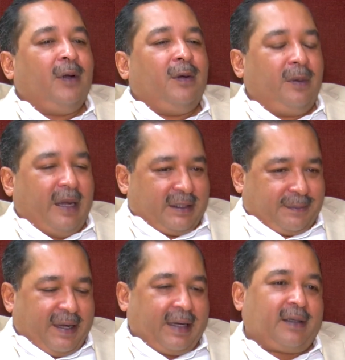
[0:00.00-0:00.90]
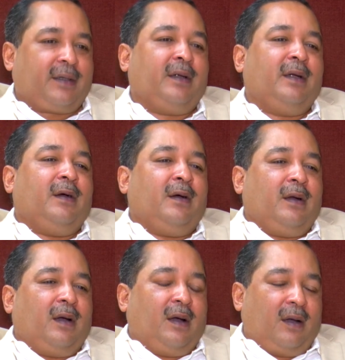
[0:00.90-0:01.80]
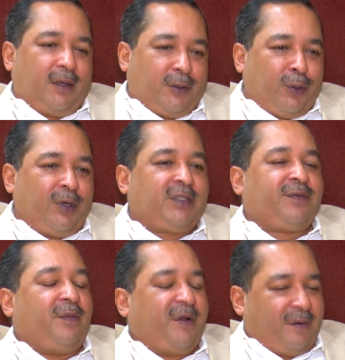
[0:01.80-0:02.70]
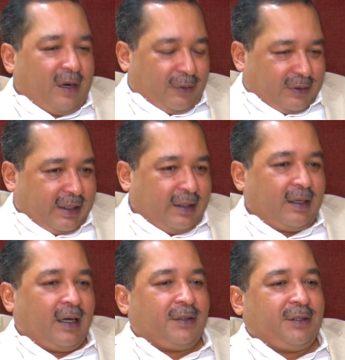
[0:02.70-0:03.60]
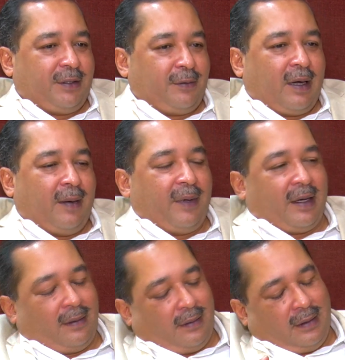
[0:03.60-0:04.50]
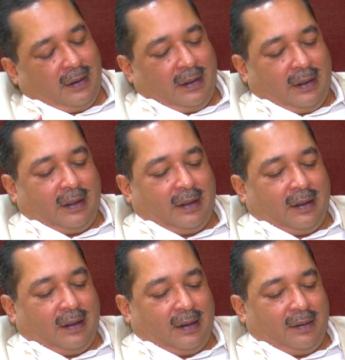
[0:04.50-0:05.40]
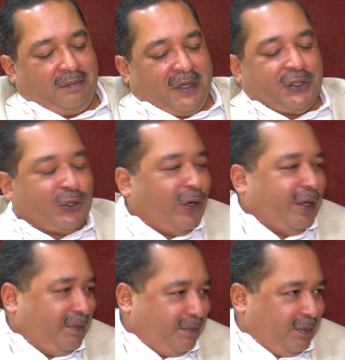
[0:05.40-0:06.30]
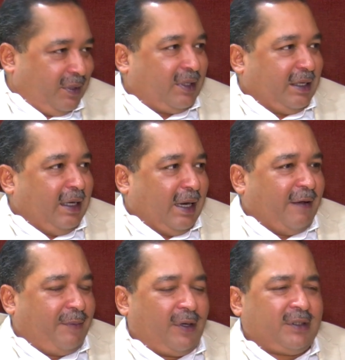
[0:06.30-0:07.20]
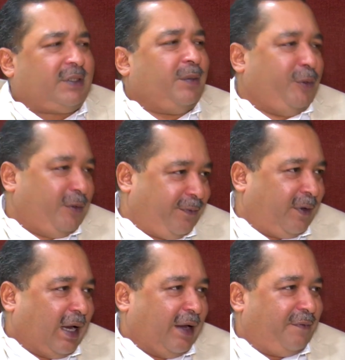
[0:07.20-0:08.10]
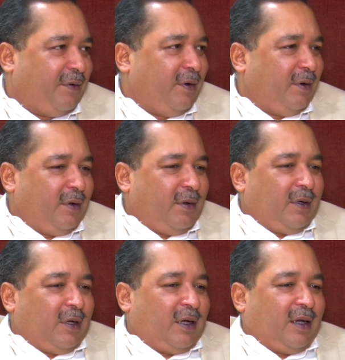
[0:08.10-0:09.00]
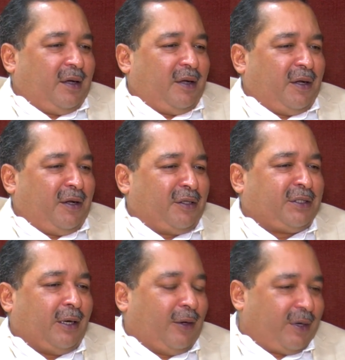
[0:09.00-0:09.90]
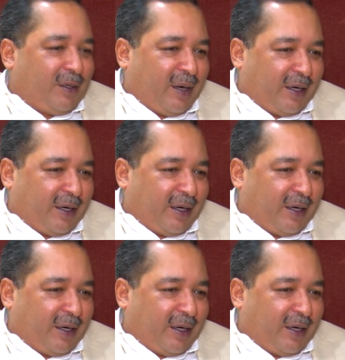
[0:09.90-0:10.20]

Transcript: We expect tourists from even outside the country to come and enjoy the tea life because it's a beautiful life and you're surrounded by